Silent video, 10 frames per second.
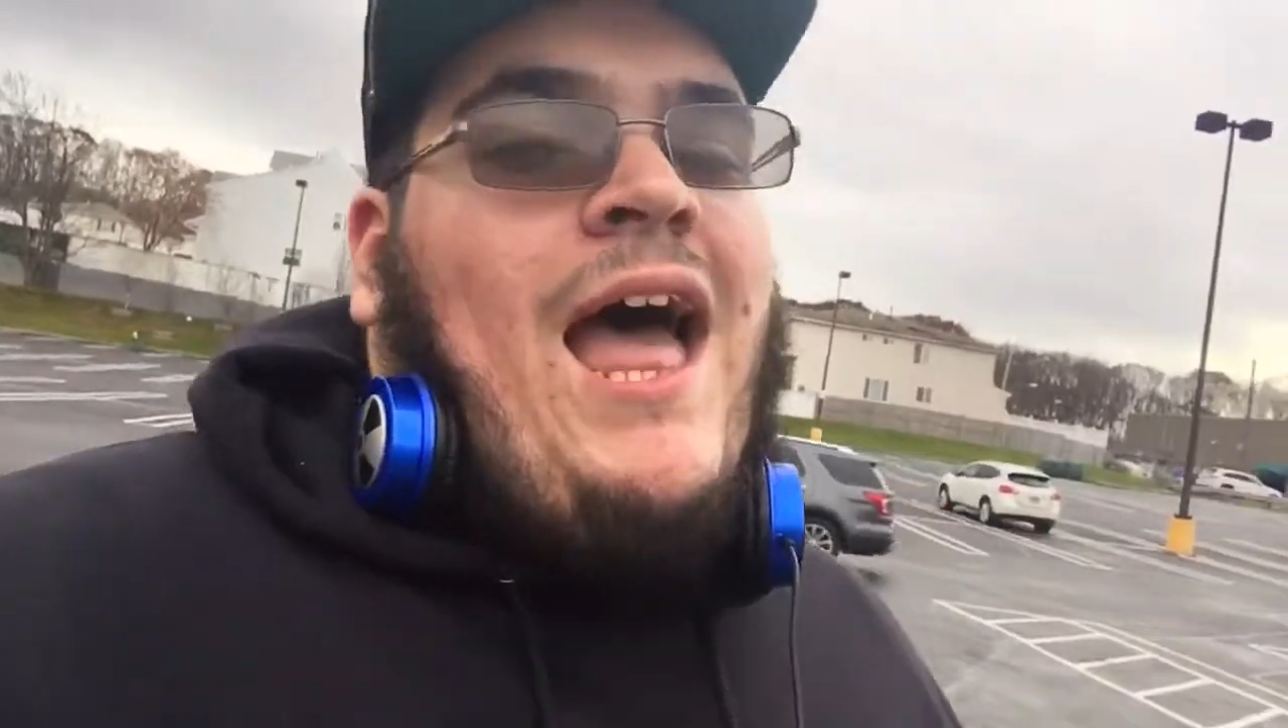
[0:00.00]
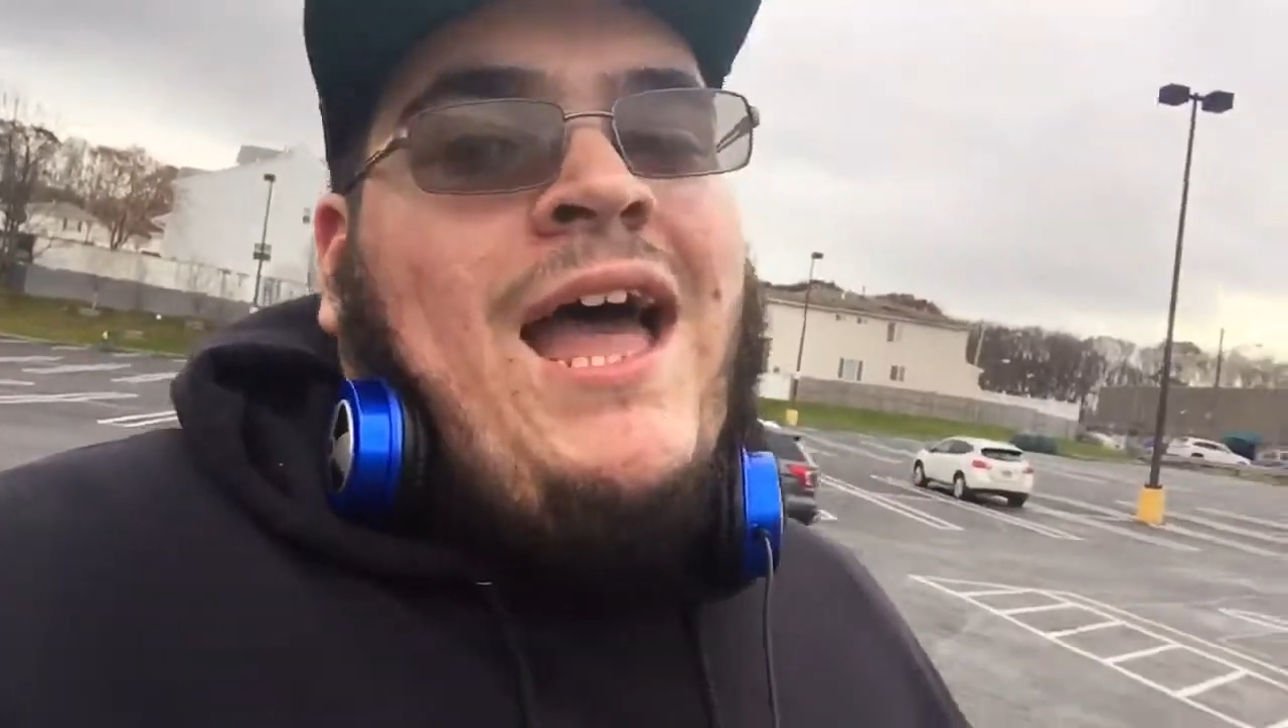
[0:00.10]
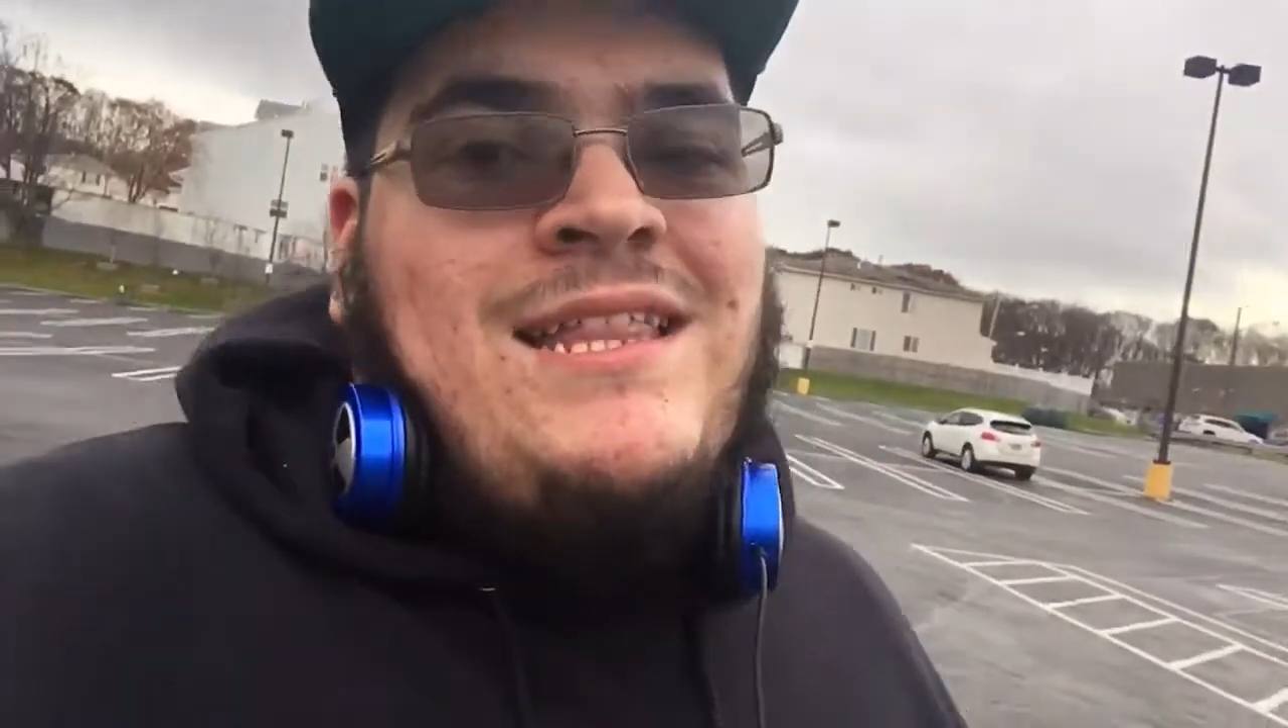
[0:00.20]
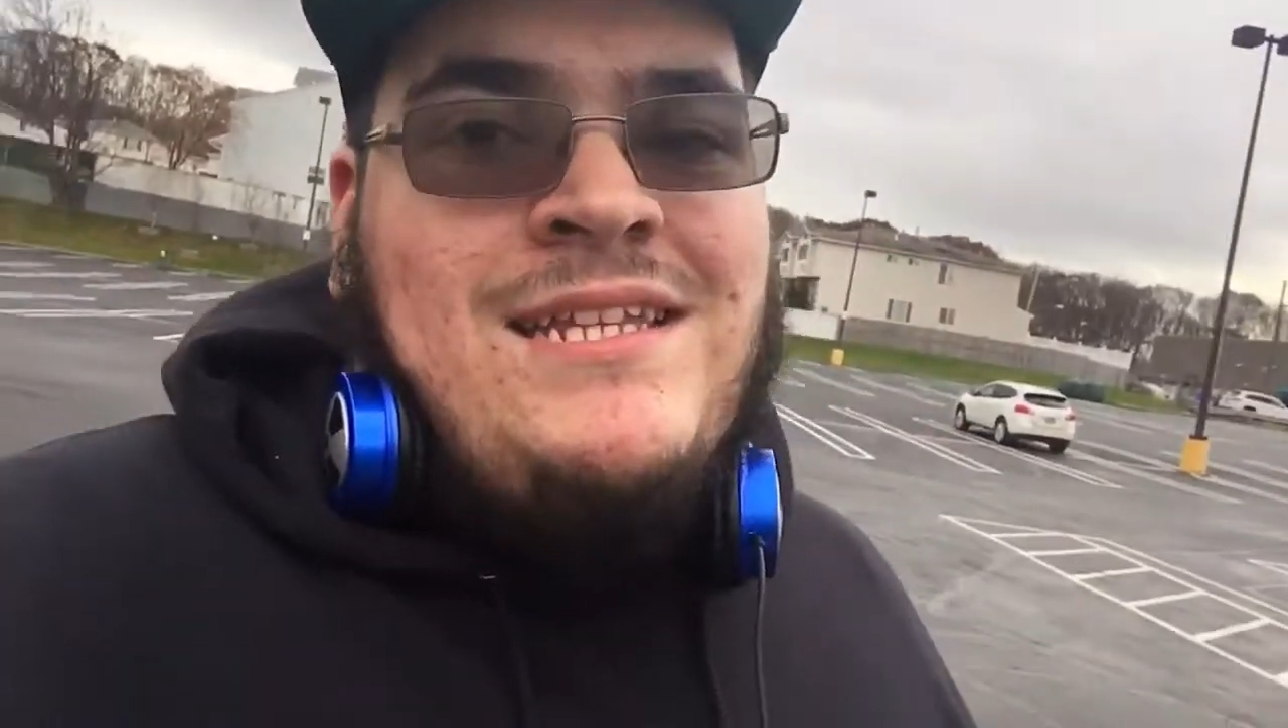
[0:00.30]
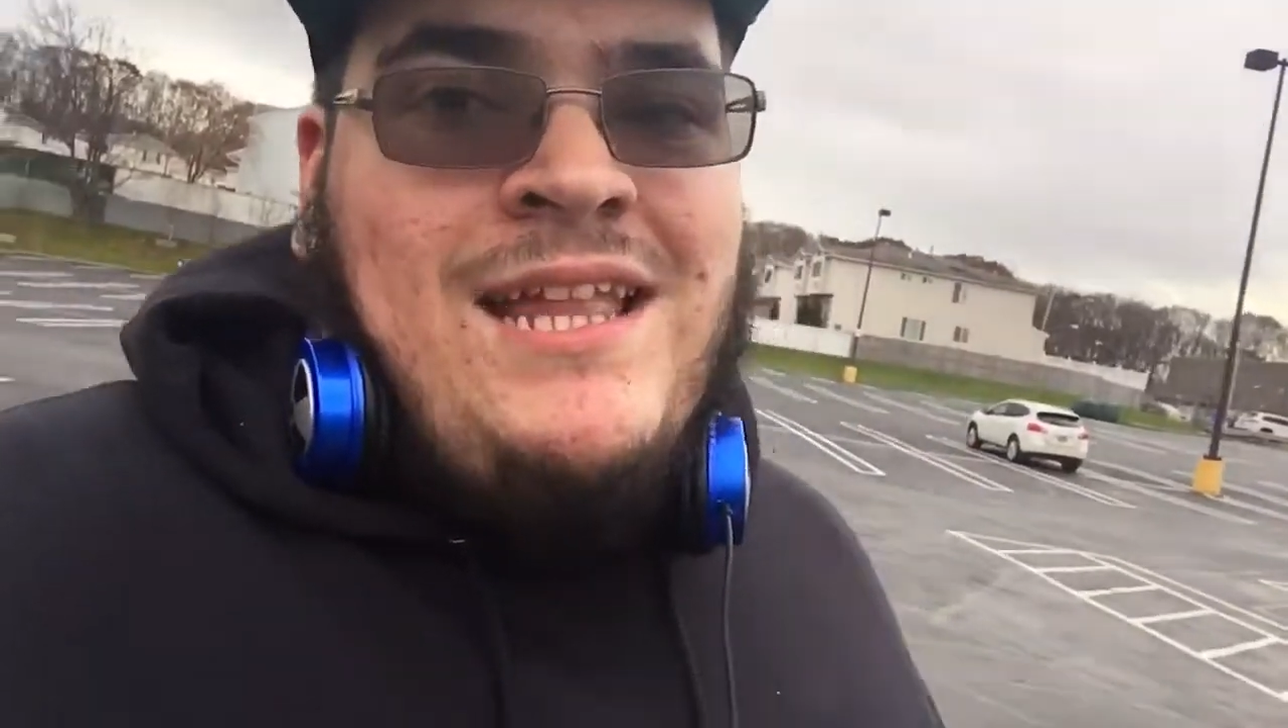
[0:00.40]

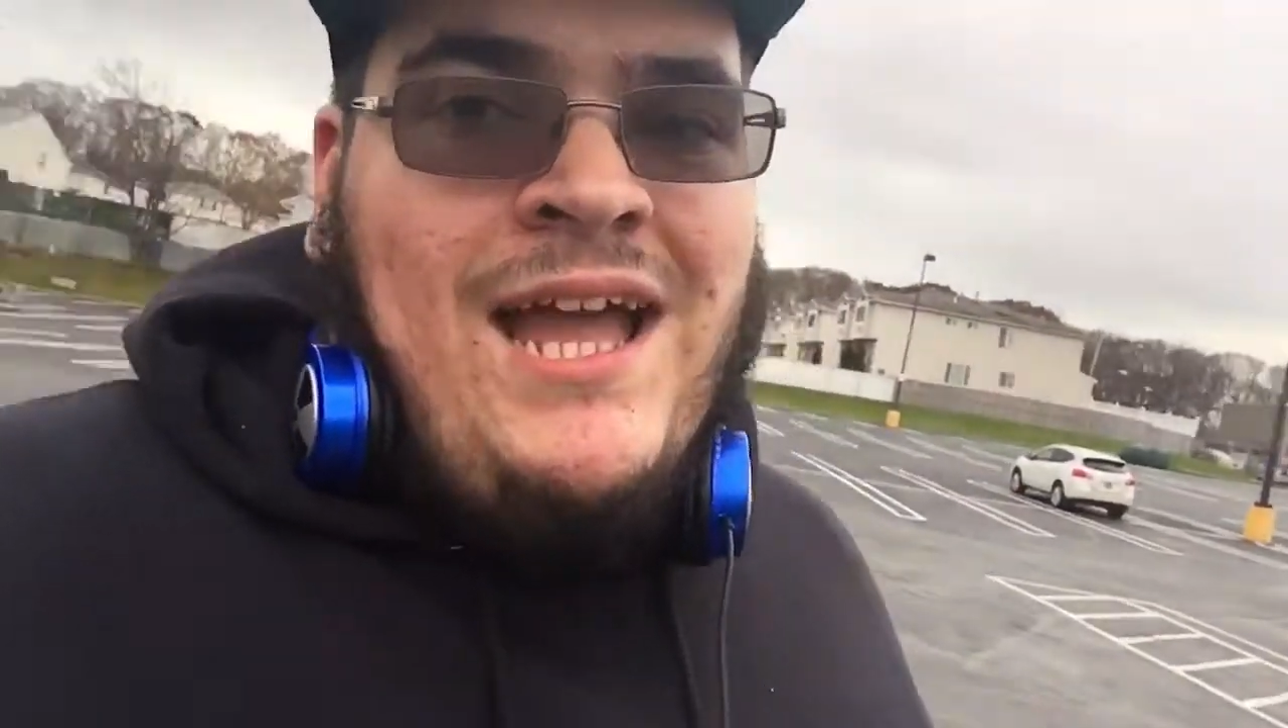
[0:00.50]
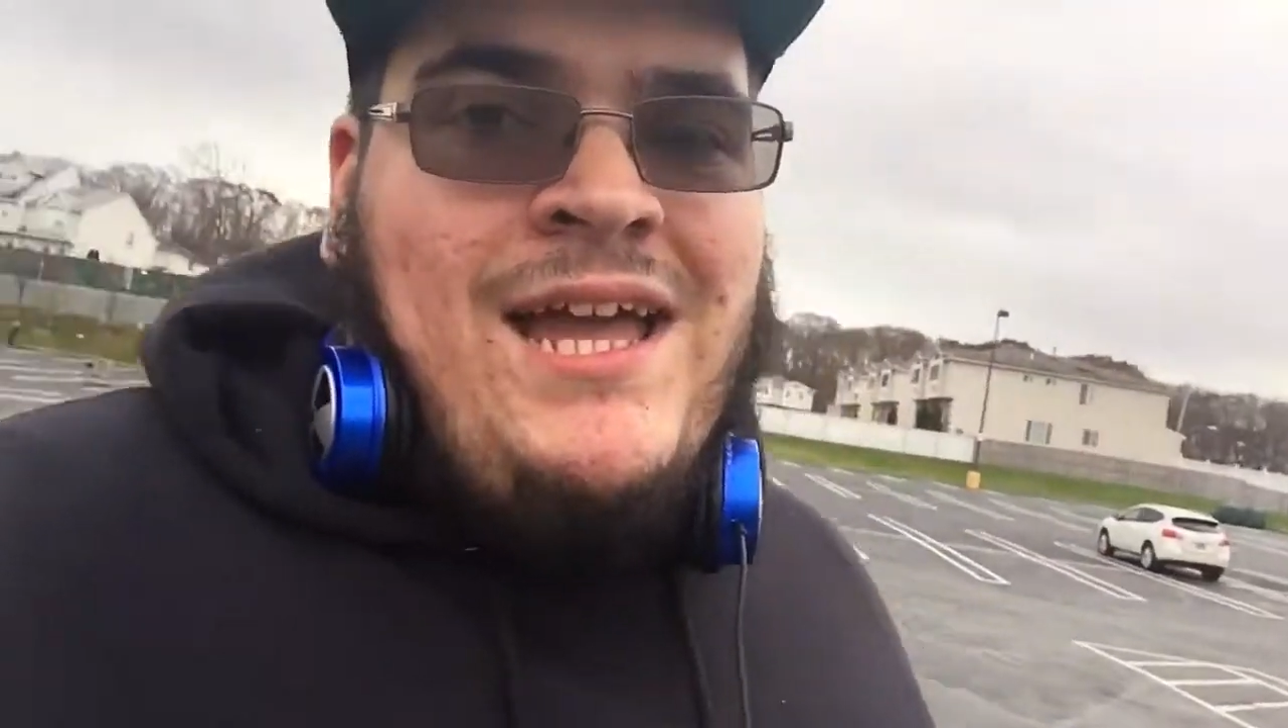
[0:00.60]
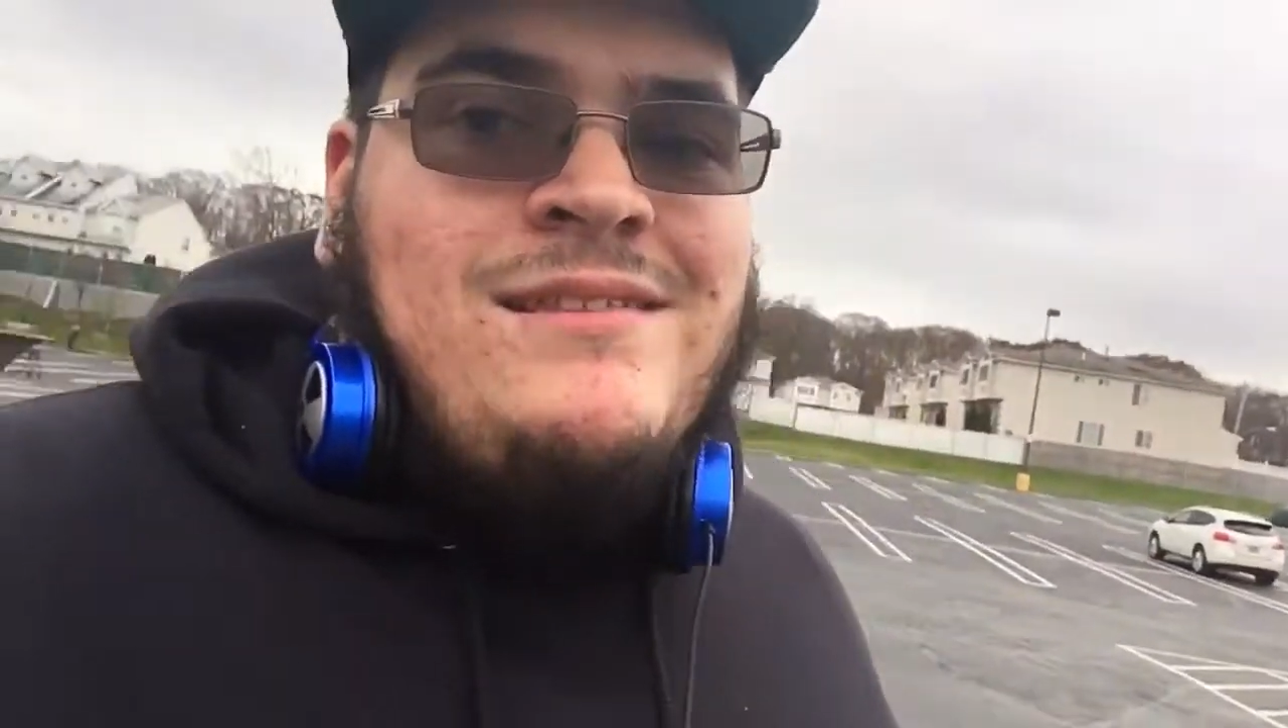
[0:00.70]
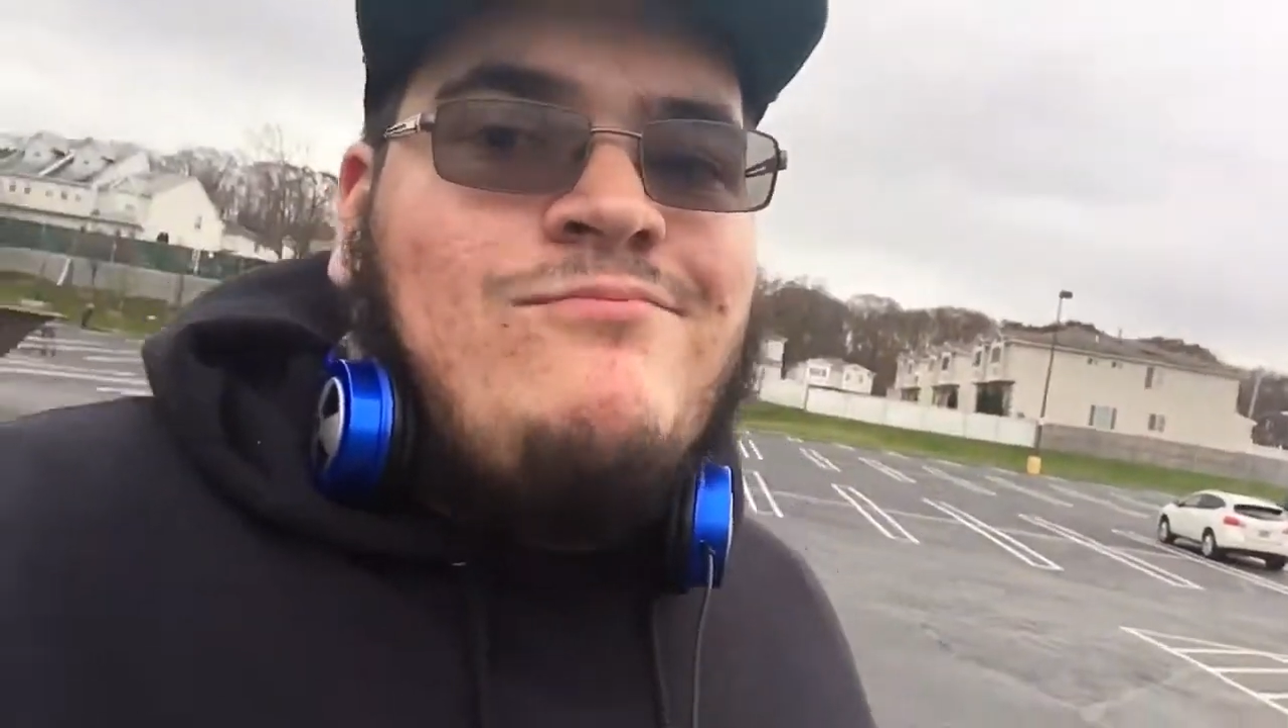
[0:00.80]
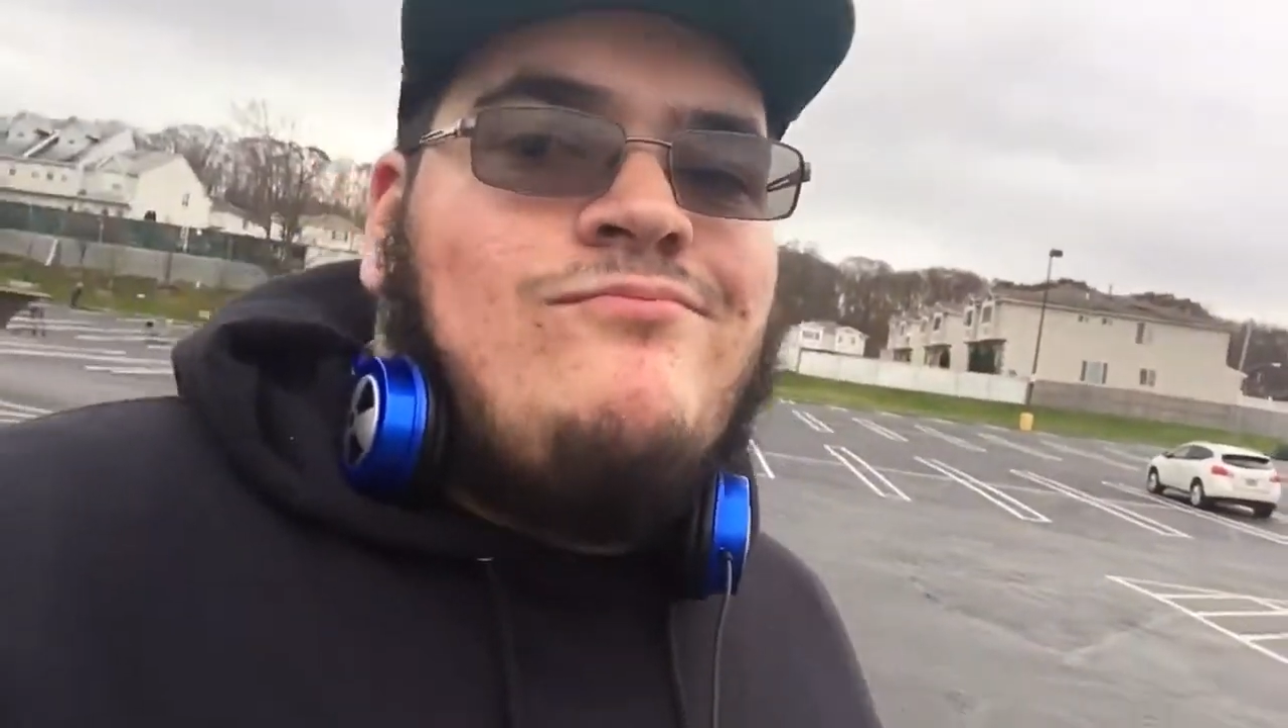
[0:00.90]
I did not